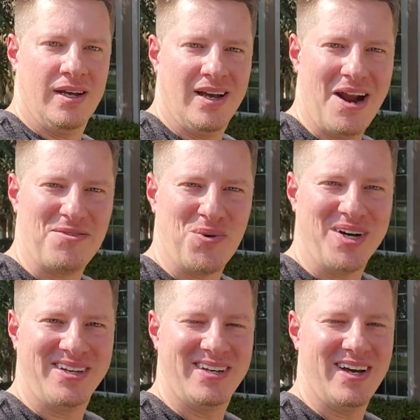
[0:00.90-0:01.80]
Hey
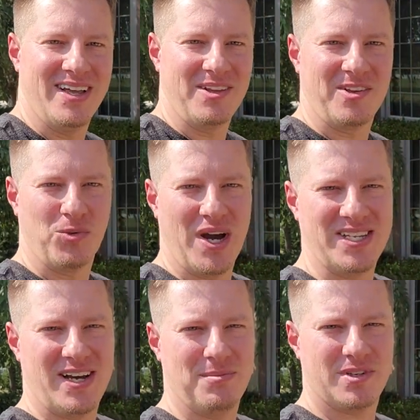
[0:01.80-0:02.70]
everyone, uh, this is
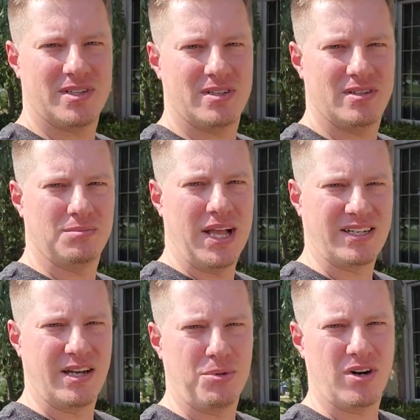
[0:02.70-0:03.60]
Wade Thomas,
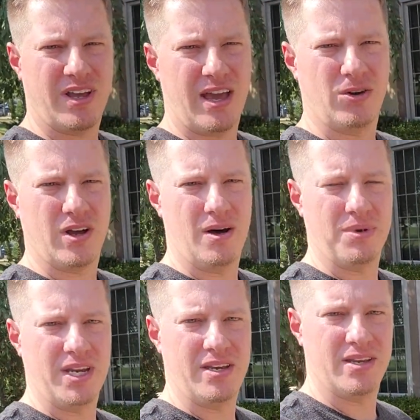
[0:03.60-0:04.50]
Black Tie Barn Candle
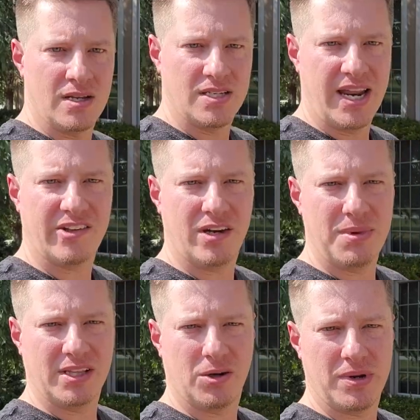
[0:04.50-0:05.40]
Company. Today's going to
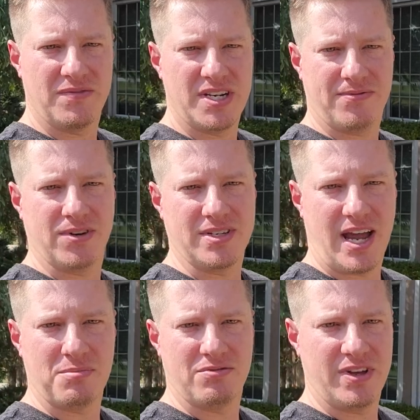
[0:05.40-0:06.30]
be a little bit of a different
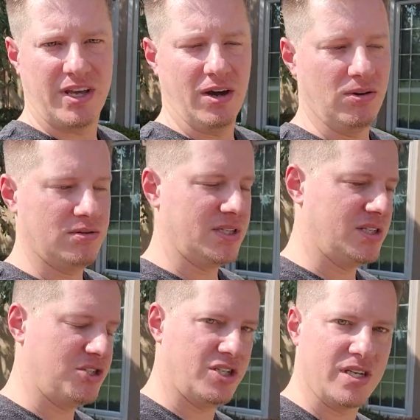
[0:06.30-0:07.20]
type of video. This
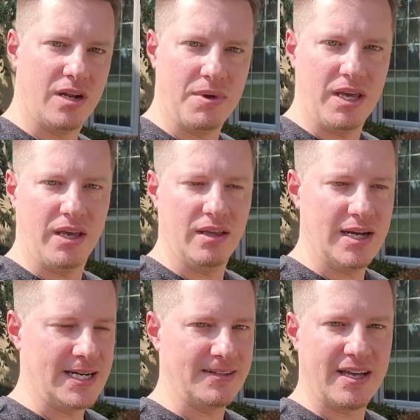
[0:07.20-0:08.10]
is just going to be
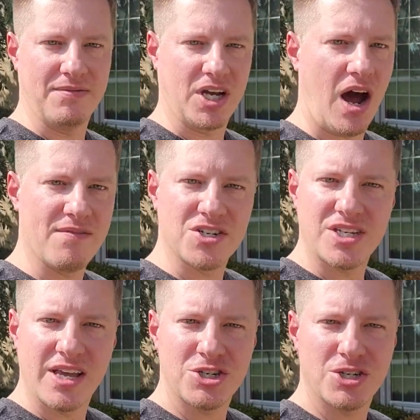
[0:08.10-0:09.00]
uh, kind of a
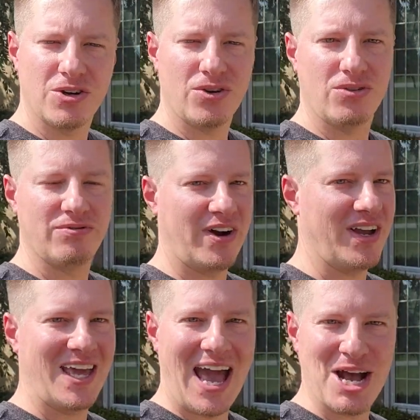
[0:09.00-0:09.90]
conversational, very
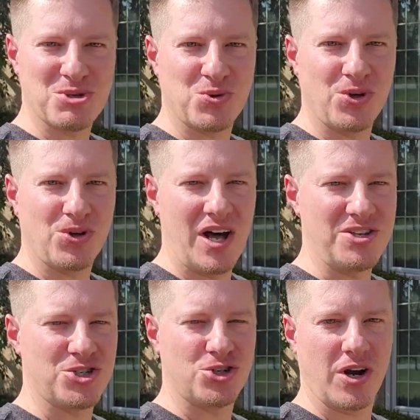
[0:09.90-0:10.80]
casual,
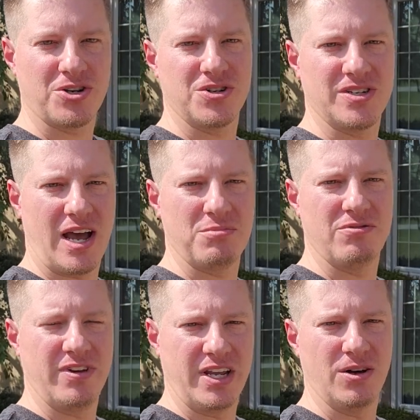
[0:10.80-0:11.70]
unstructured type
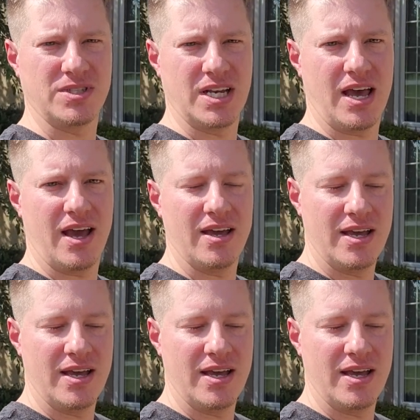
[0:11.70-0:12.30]
of video today.